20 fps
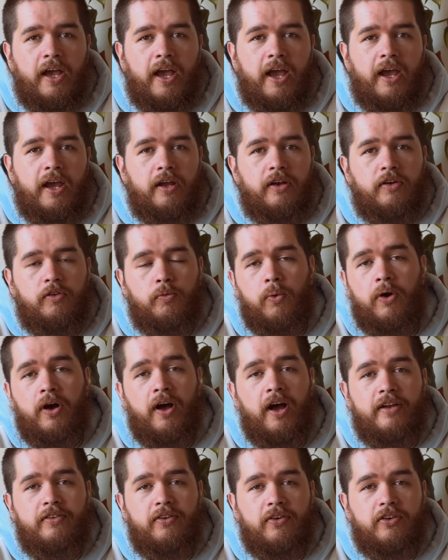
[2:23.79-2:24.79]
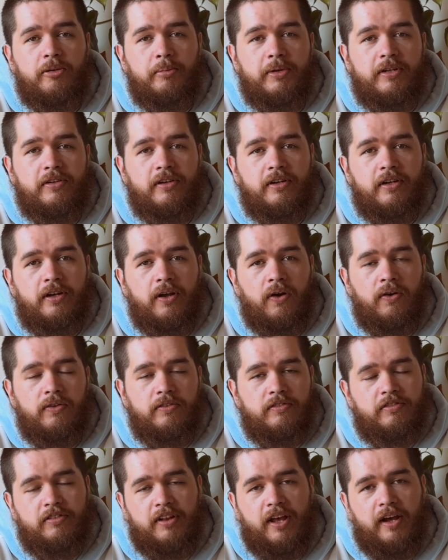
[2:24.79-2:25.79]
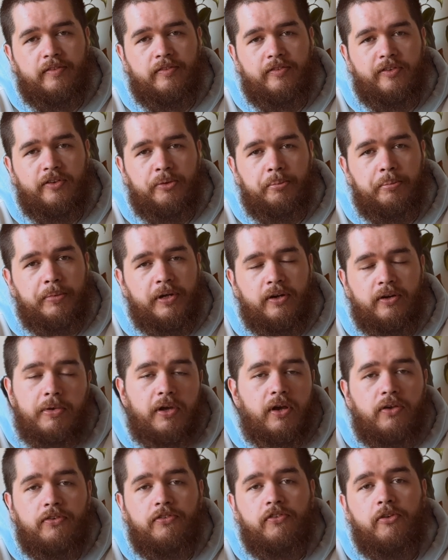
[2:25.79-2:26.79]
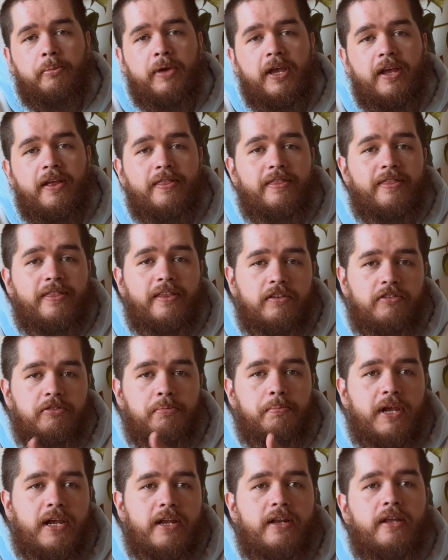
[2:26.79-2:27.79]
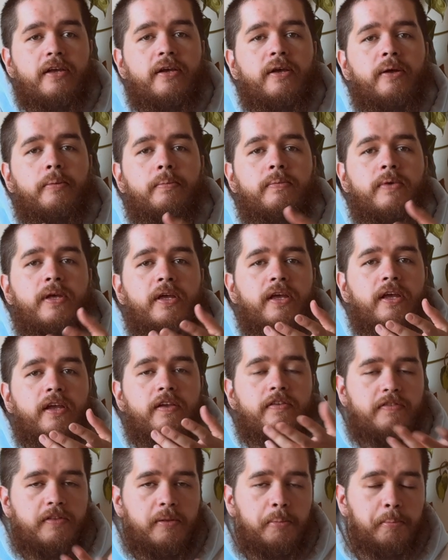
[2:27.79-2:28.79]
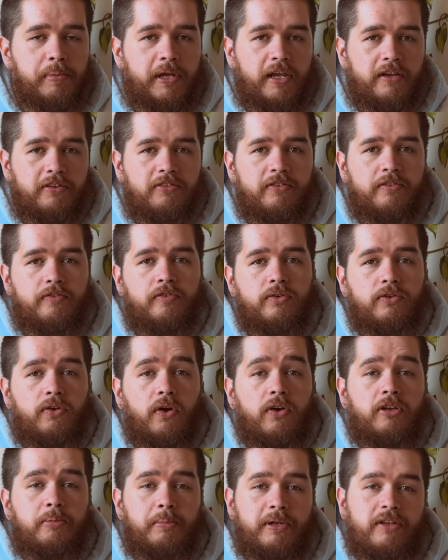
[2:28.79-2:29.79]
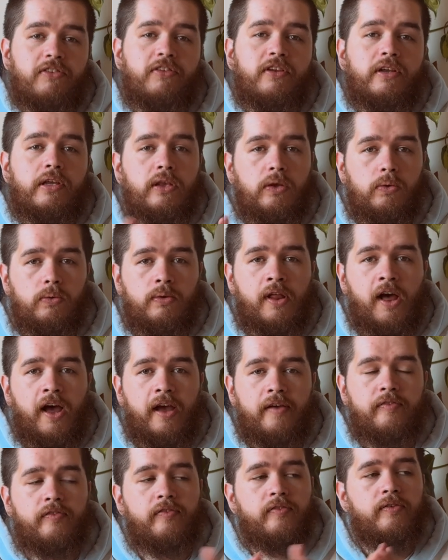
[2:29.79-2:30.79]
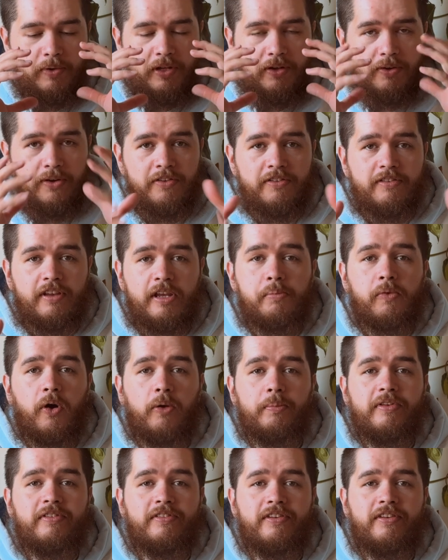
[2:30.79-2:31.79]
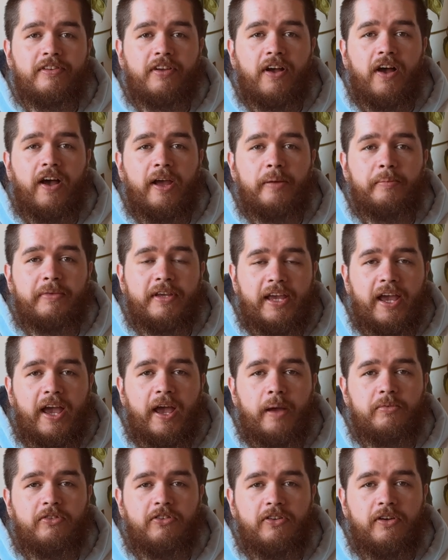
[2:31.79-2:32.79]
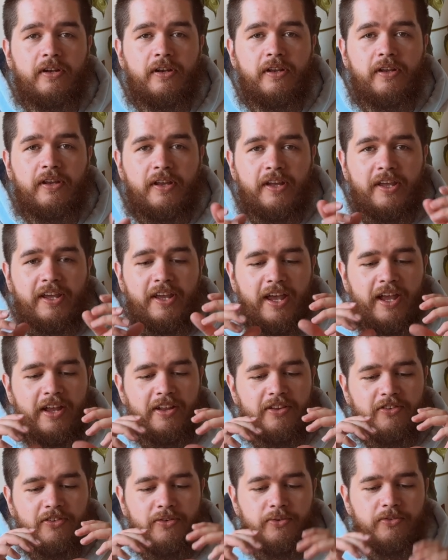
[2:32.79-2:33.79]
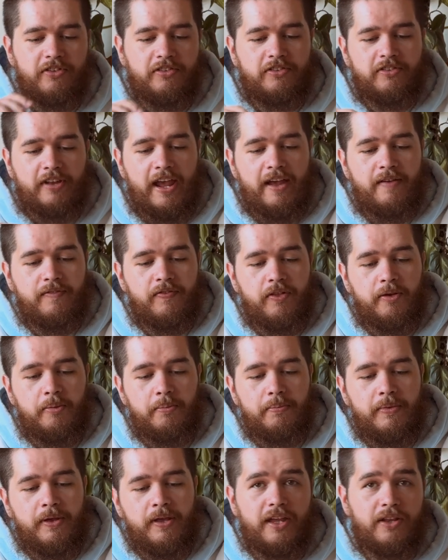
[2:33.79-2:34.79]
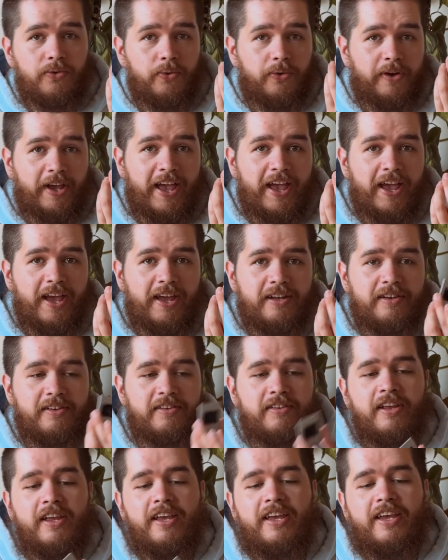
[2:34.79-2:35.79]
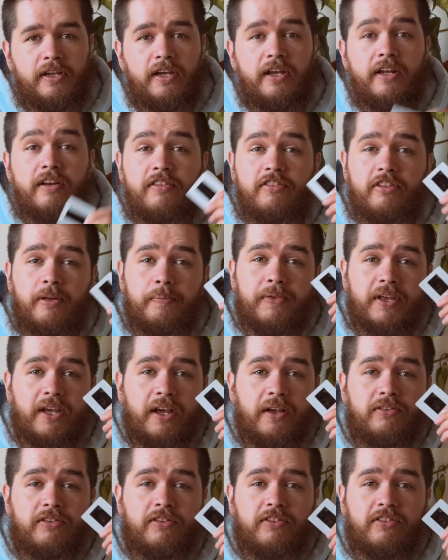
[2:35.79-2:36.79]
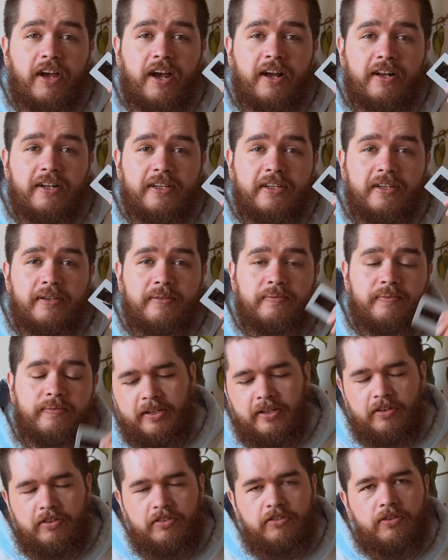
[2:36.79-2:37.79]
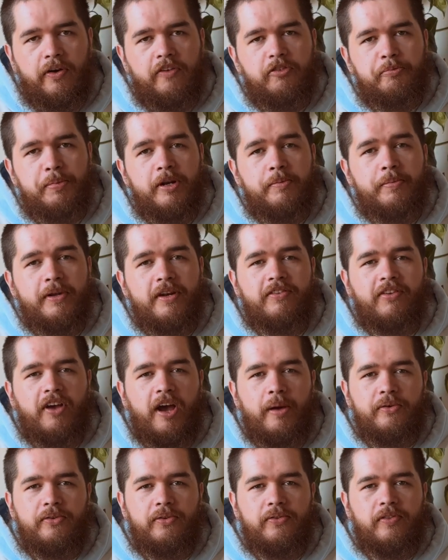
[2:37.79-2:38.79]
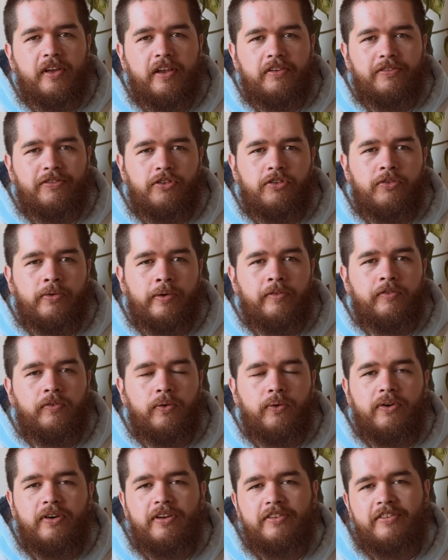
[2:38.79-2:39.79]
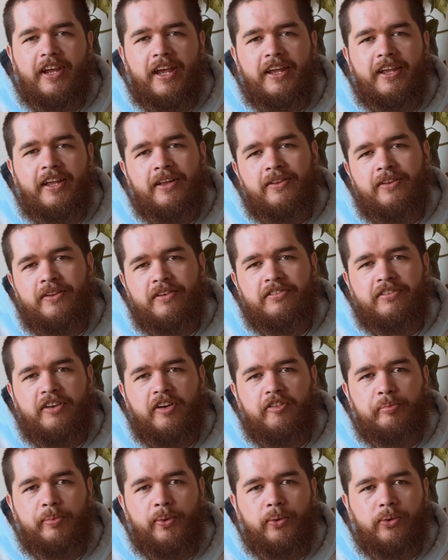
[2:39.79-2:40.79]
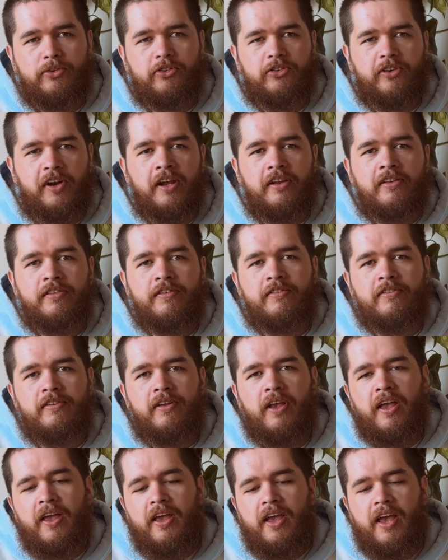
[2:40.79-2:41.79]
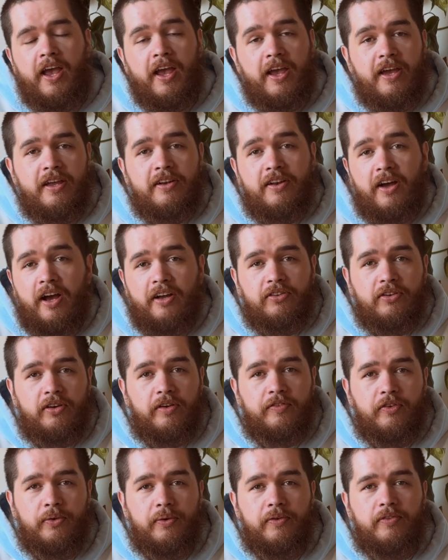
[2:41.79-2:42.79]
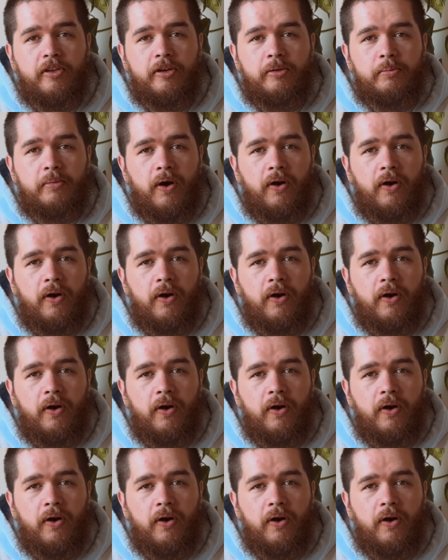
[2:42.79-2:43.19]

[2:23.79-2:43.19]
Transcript: and what I documented on slide film, because for me, this medium is the best for documenting your life. When you can see moments in time captured and you just have them in your hand, it is something else entirely. So I've spent a bit of time in 2024 taking a lot of self-portraits, and I took a few of them